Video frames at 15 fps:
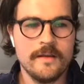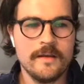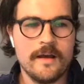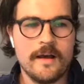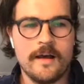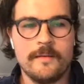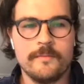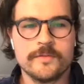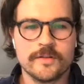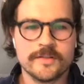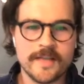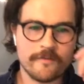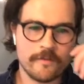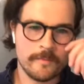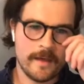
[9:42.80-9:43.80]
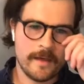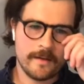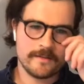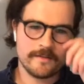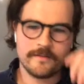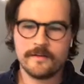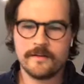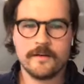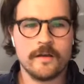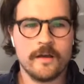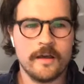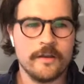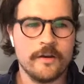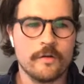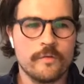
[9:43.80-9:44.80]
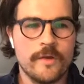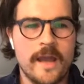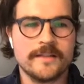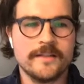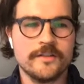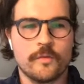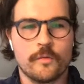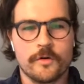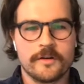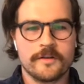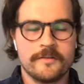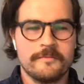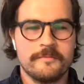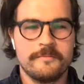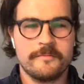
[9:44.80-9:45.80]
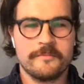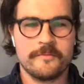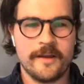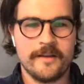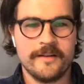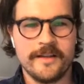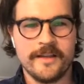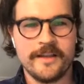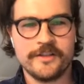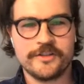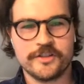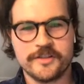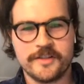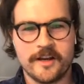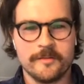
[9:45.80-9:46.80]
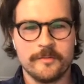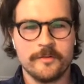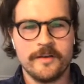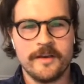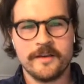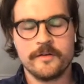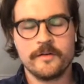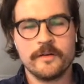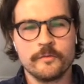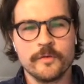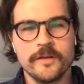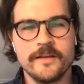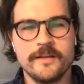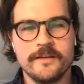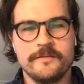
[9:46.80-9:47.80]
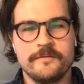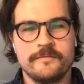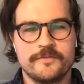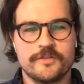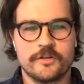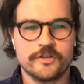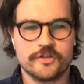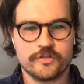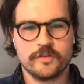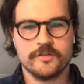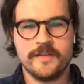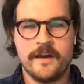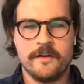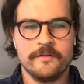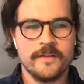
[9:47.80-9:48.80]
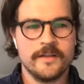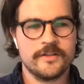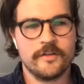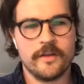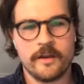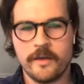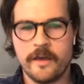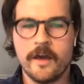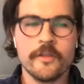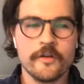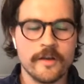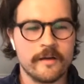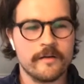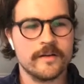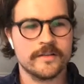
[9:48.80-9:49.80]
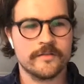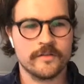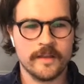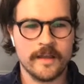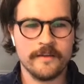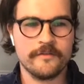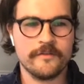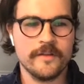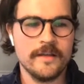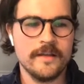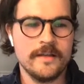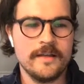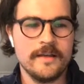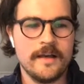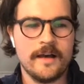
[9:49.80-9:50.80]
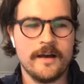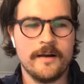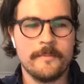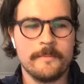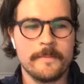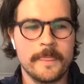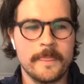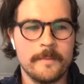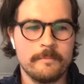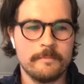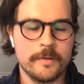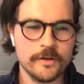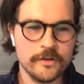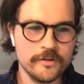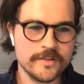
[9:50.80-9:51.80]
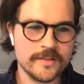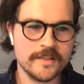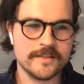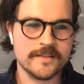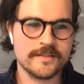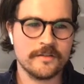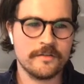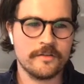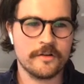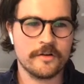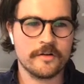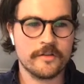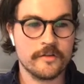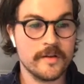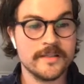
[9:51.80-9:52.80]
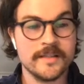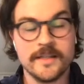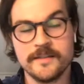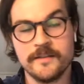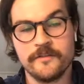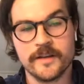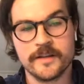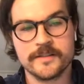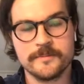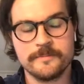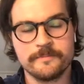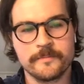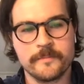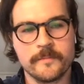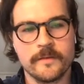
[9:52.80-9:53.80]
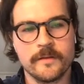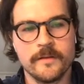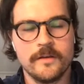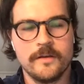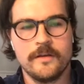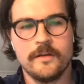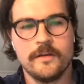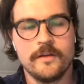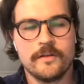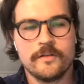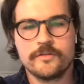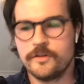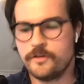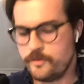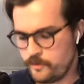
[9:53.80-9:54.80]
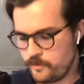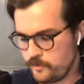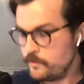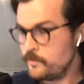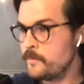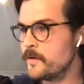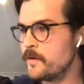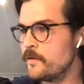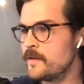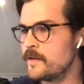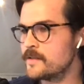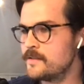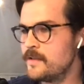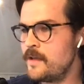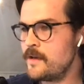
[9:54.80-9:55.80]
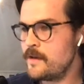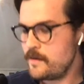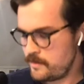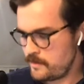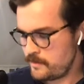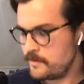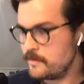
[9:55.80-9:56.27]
Um, so aside from that, uh, you know, reacting to work, right? It, it's just terrible, and it, it, really starts to trickle down into uh, other areas of your life. Um, but good news is there there is an easy fix. So let me go to the next slide.